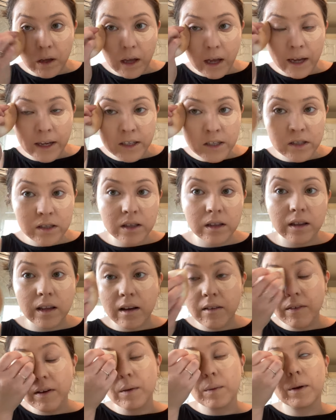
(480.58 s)
used to
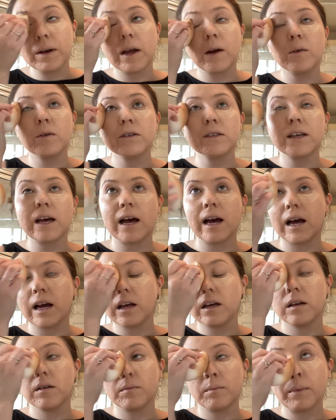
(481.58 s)
love it when I was at
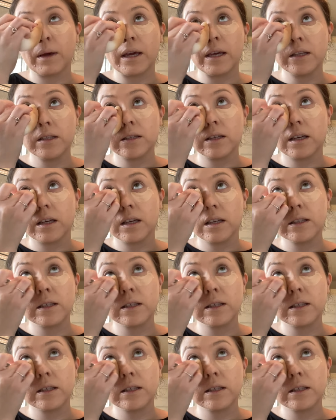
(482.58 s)
Macy's,